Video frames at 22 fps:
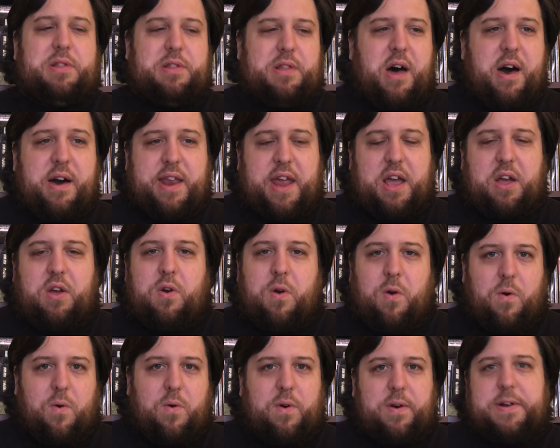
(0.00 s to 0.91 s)
melodic
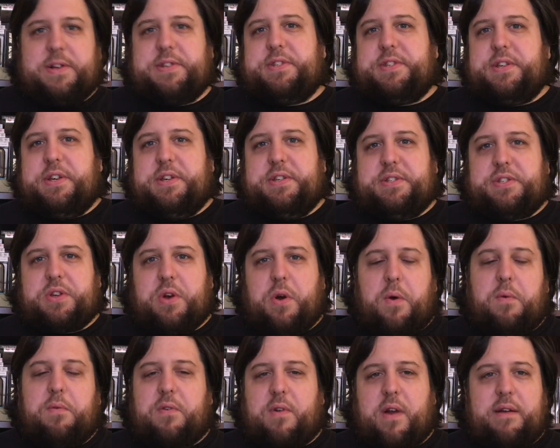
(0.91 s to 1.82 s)
choruses
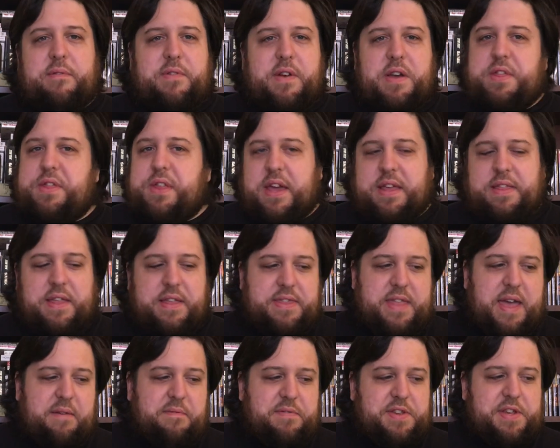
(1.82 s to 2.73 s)
over everything
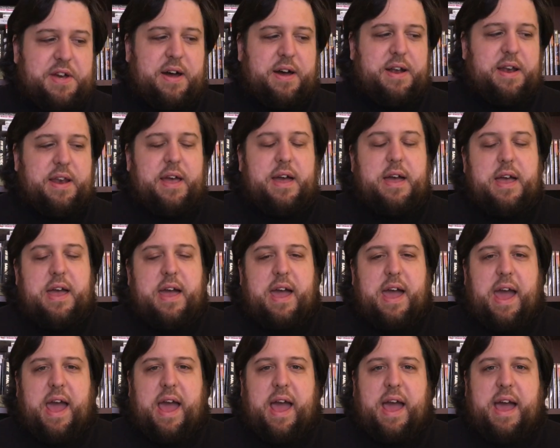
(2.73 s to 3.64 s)
that they've done.
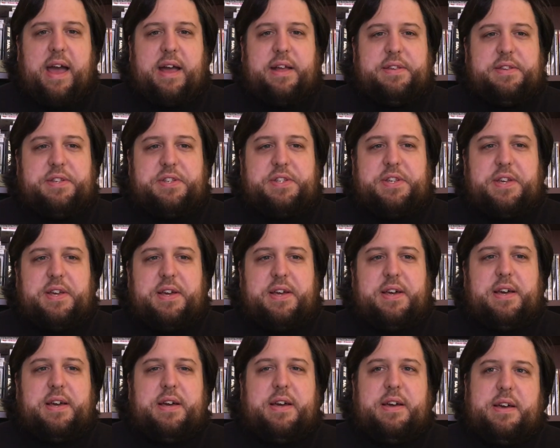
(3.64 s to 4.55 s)
And
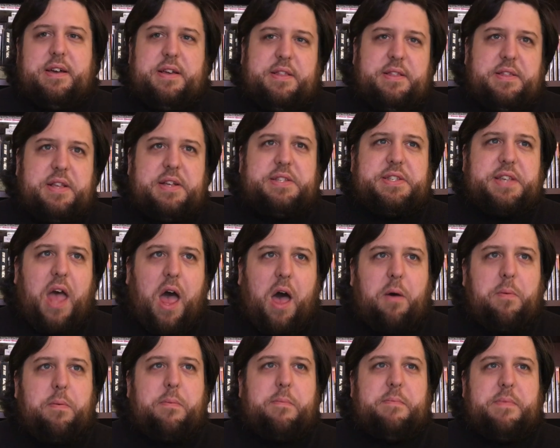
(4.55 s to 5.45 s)
this
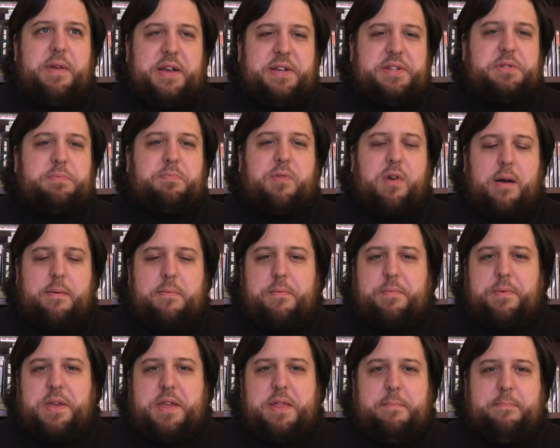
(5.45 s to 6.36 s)
album is
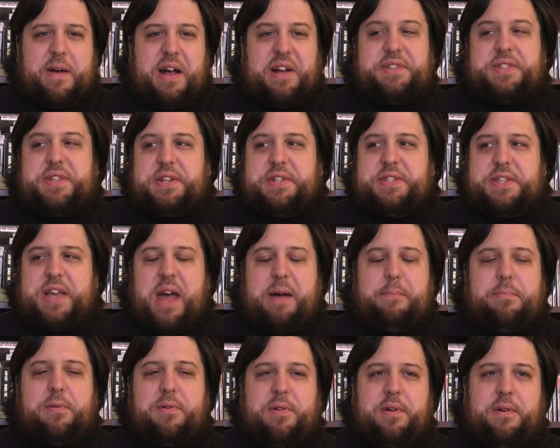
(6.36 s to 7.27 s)
probably the best
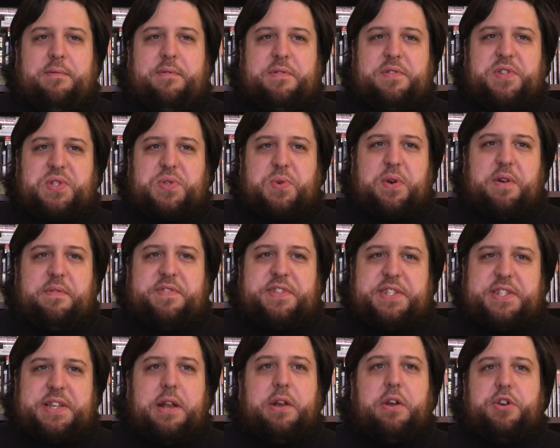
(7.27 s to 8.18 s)
example of a sort of
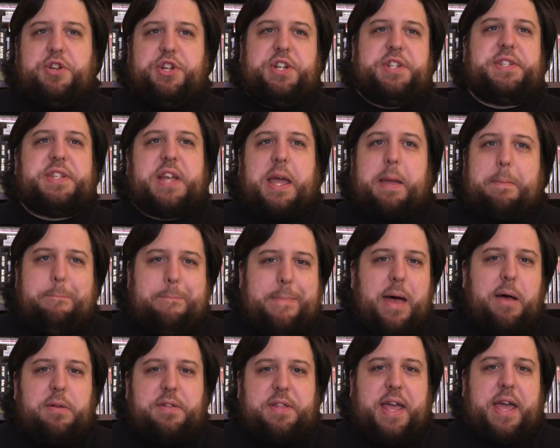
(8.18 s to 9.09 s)
synergistic
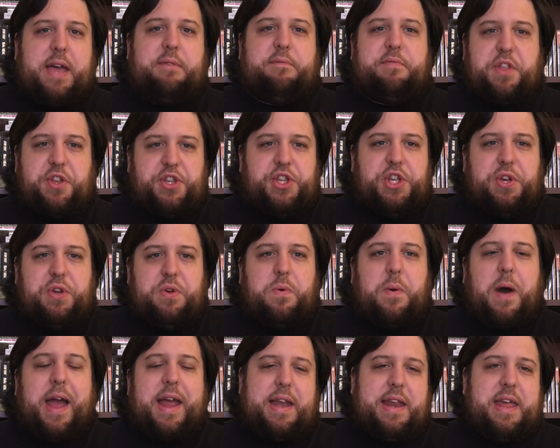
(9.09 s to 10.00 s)
melding of the two